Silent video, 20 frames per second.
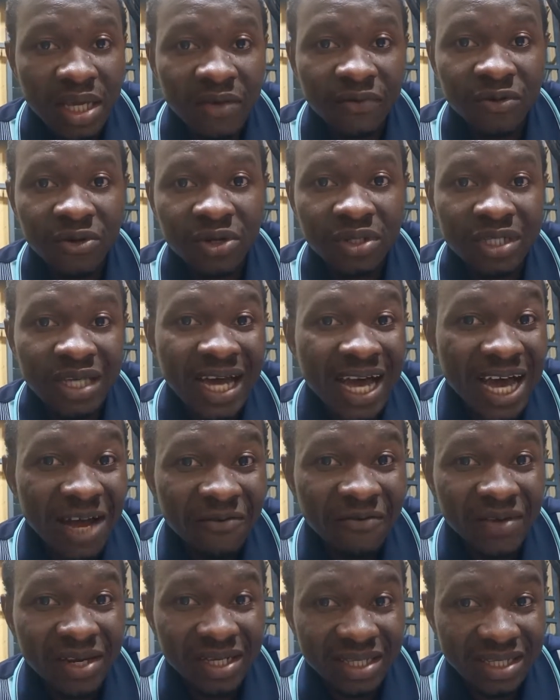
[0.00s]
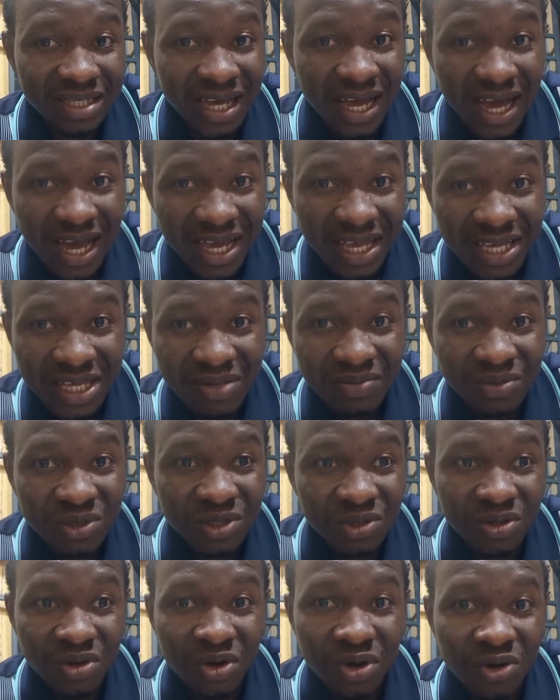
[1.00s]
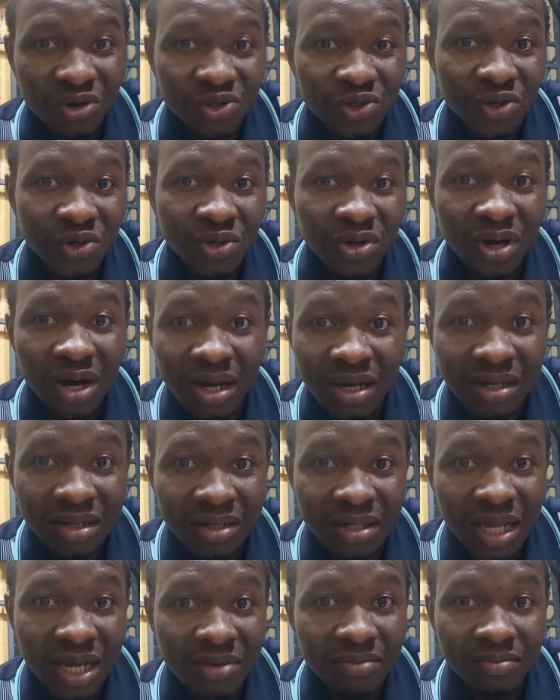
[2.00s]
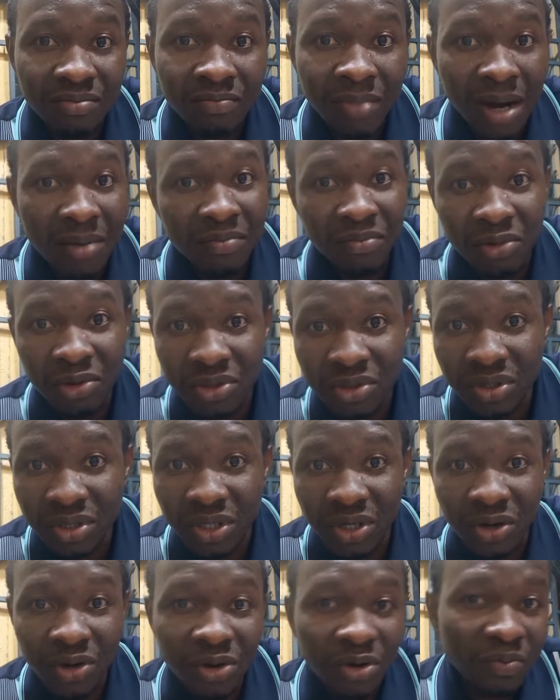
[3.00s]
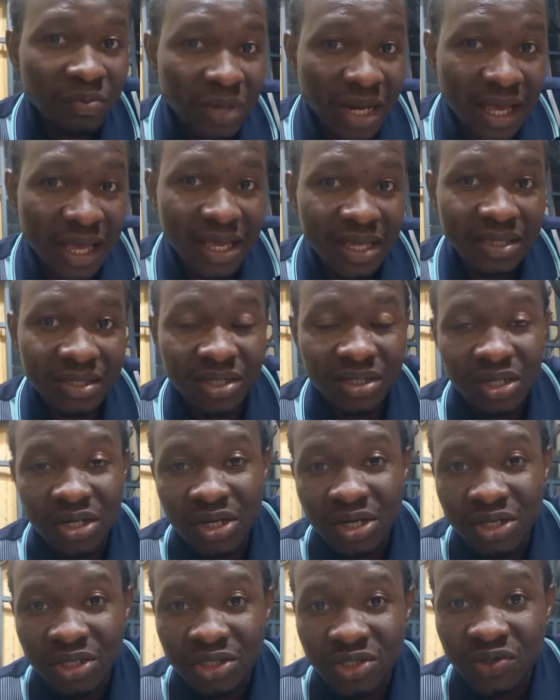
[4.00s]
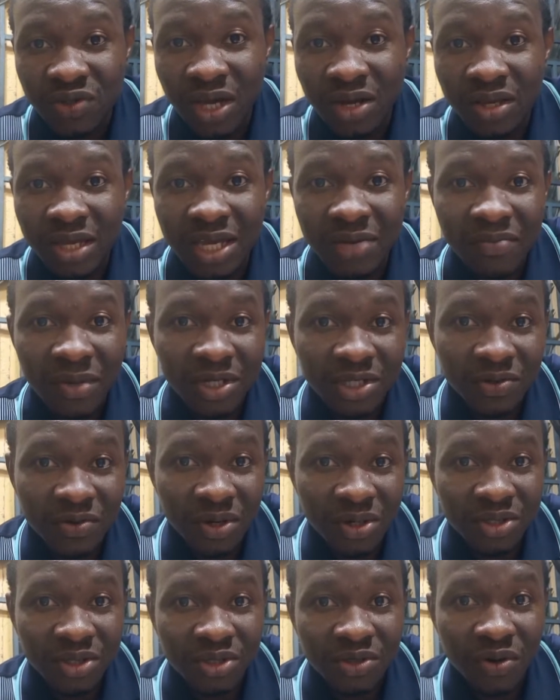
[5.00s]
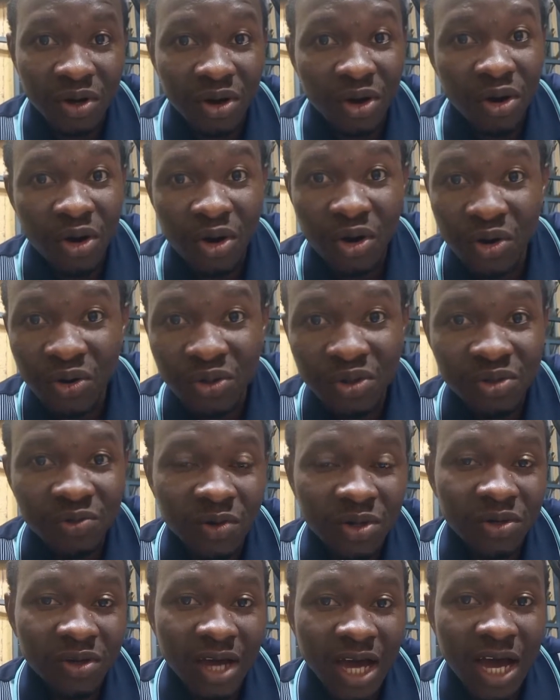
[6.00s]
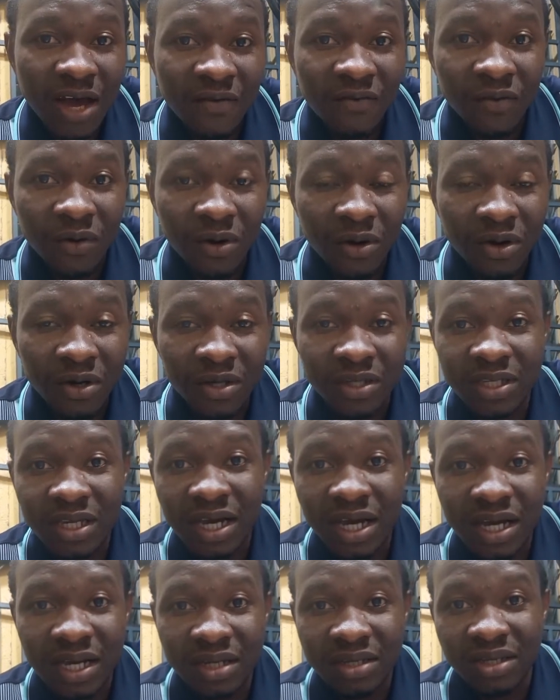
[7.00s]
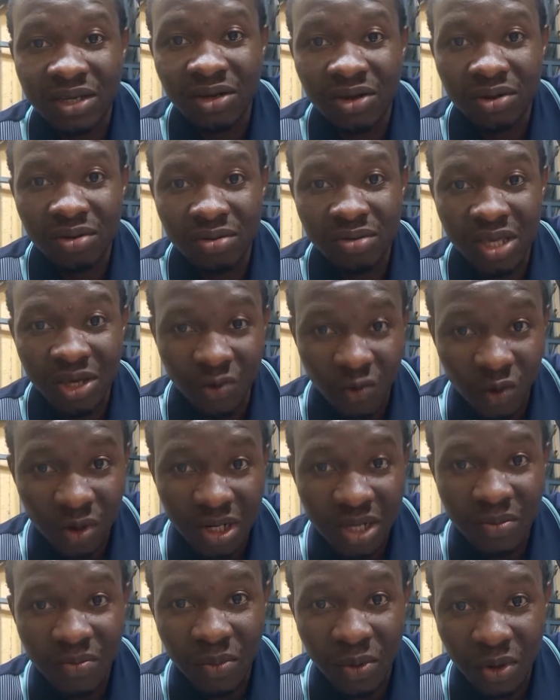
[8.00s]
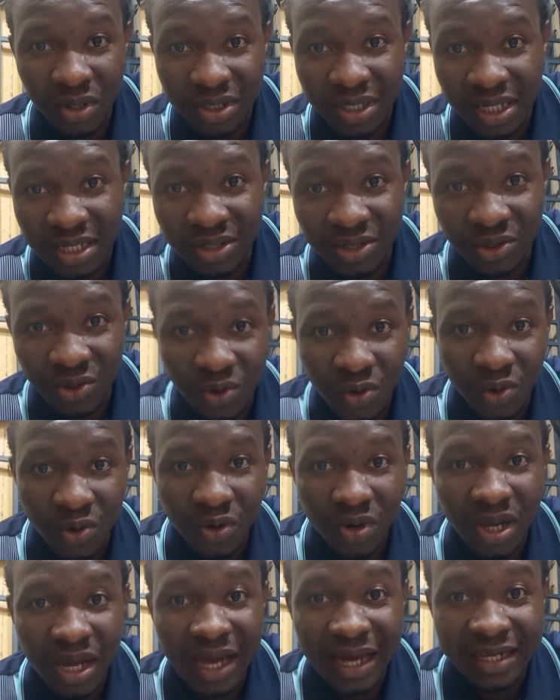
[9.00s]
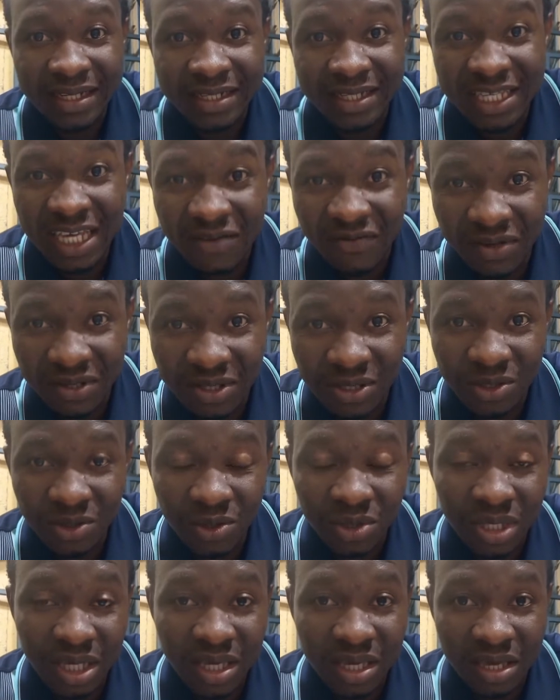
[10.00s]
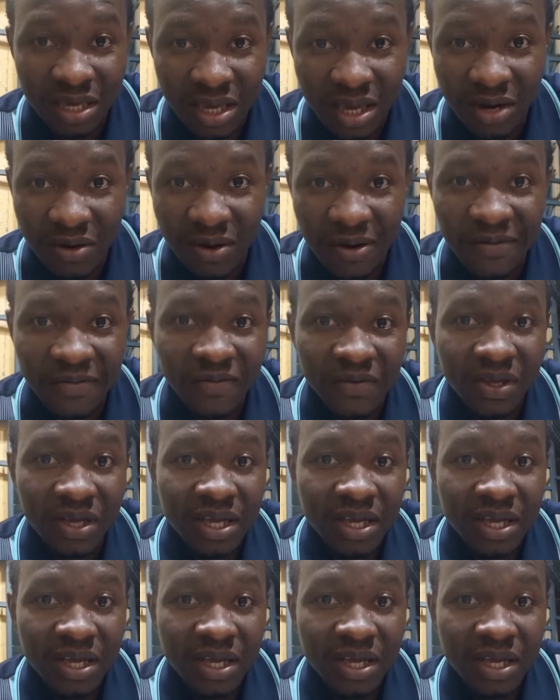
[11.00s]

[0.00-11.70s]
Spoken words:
If you don't have the time to go through Google and bamboozle the whole place trying to get materials on your own, when you have other equally important school activities to take care of,